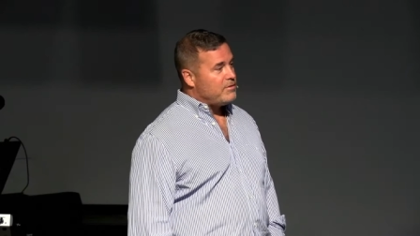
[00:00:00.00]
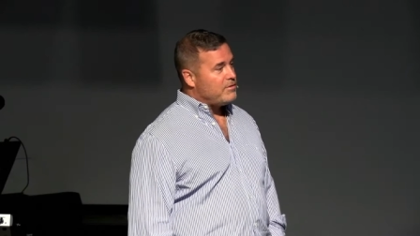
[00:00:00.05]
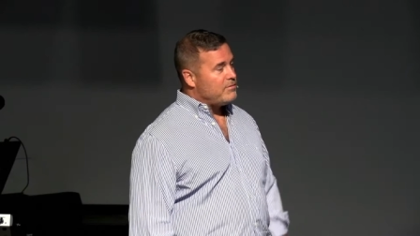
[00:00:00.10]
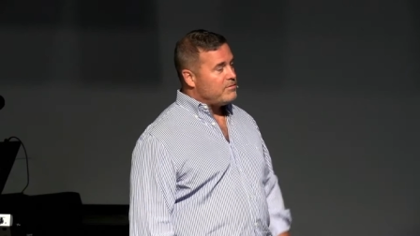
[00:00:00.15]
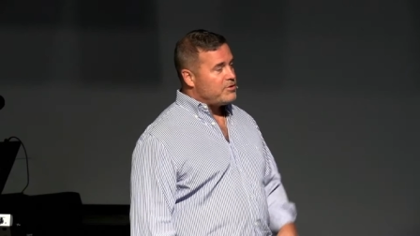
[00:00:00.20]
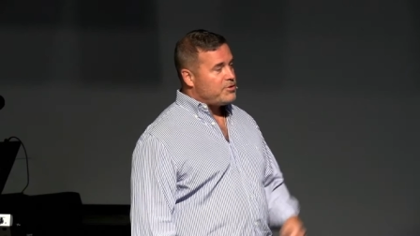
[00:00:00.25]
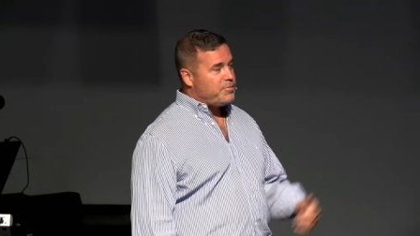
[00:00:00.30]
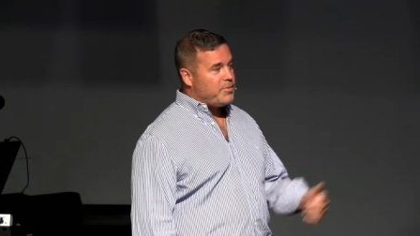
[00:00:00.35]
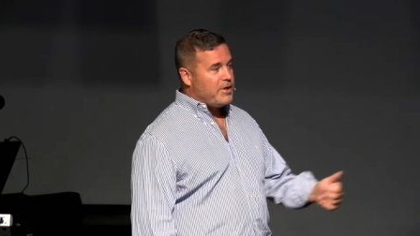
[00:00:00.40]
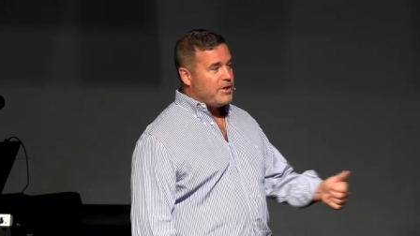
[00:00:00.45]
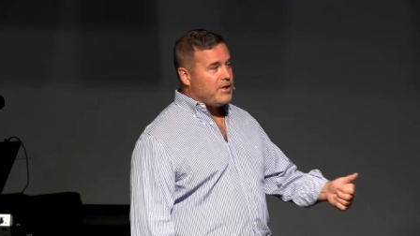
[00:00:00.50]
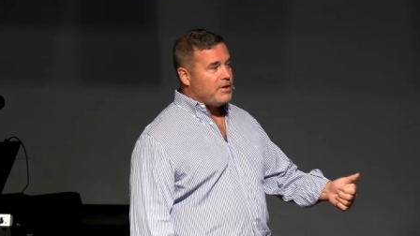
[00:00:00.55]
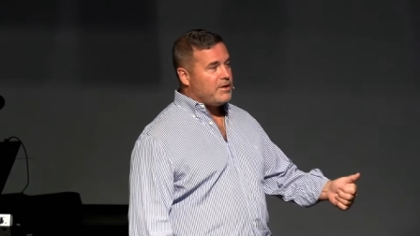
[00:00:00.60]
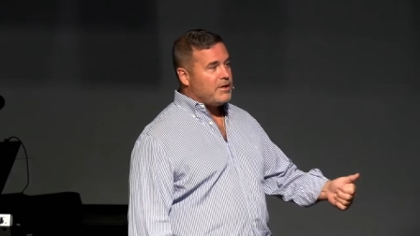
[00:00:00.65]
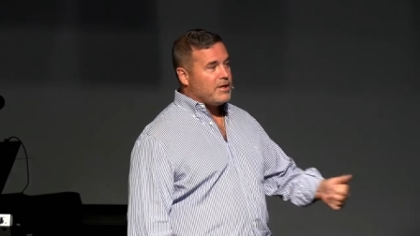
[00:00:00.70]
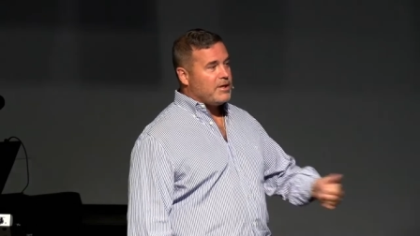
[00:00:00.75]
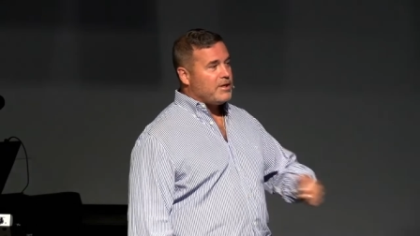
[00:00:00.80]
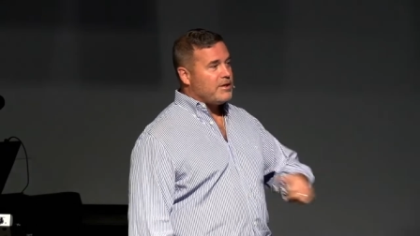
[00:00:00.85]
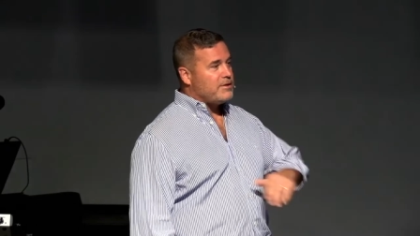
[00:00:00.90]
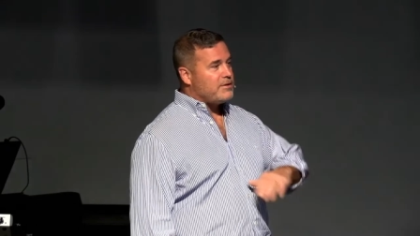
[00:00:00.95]
speeding
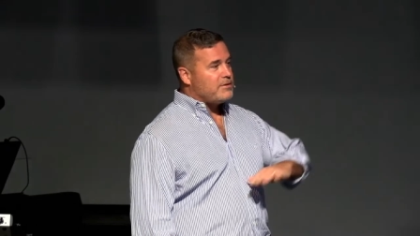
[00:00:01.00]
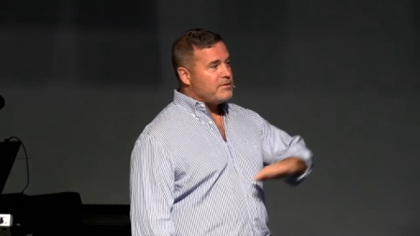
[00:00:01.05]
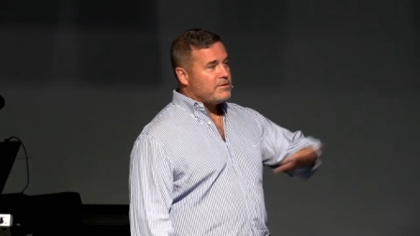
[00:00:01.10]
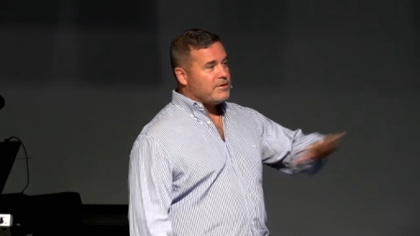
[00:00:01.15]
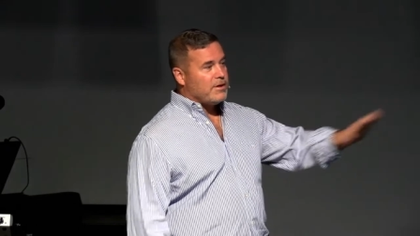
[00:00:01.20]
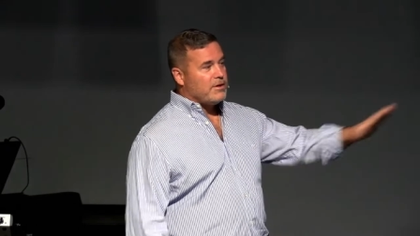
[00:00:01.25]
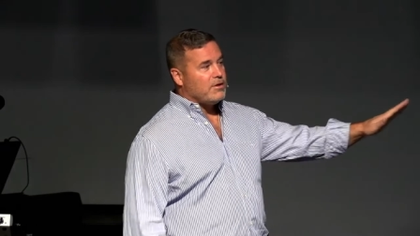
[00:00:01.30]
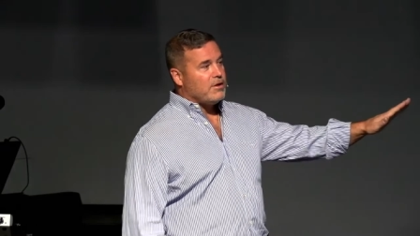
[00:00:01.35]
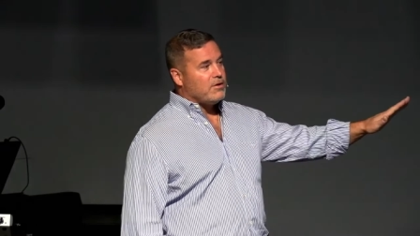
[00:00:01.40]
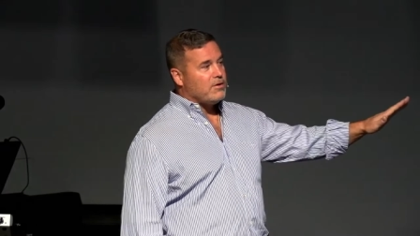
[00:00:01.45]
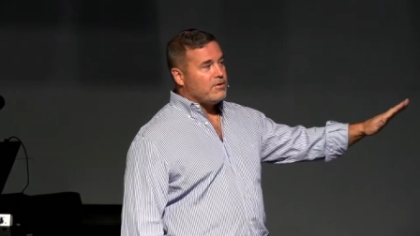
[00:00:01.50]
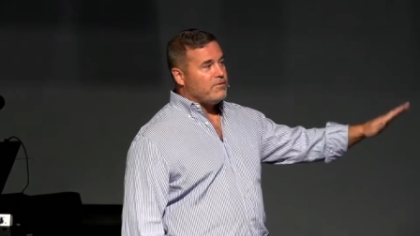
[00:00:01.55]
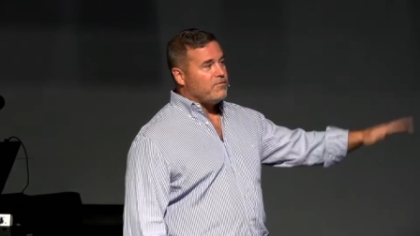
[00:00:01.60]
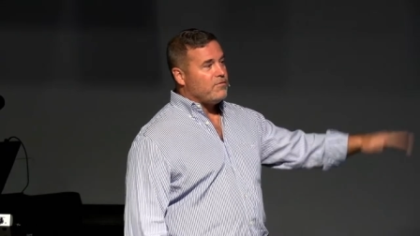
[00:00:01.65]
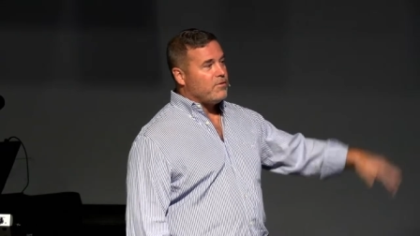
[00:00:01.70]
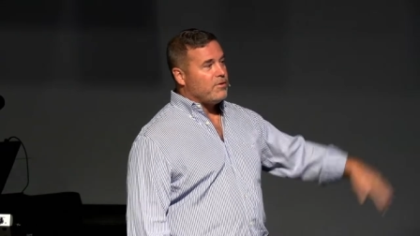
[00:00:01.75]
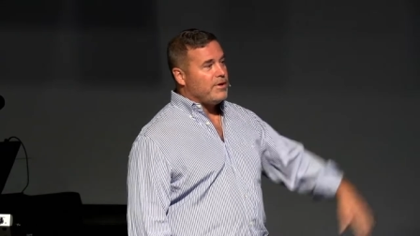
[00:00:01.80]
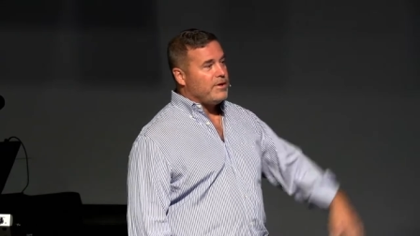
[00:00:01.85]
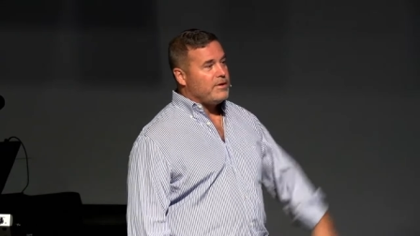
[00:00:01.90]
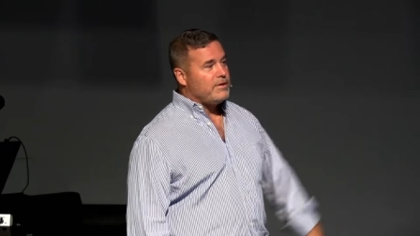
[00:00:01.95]
tickets are null and
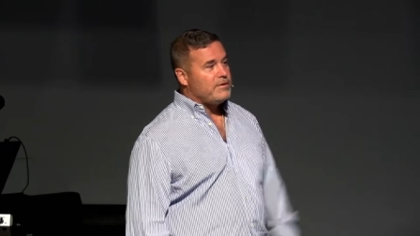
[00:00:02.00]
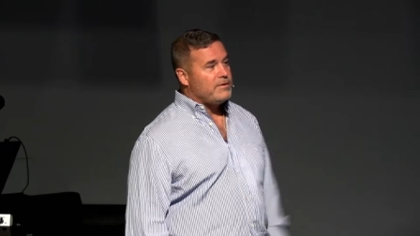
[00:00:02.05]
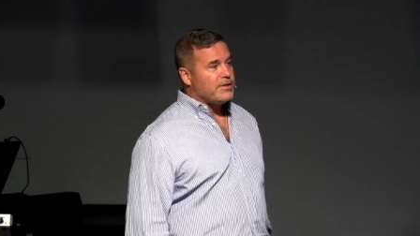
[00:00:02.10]
void.